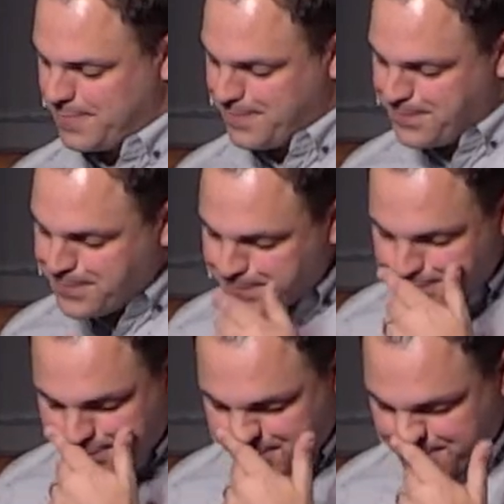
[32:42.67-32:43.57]

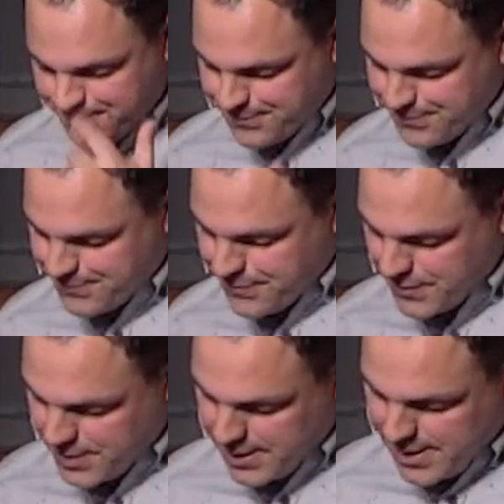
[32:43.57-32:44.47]
Nothing is said.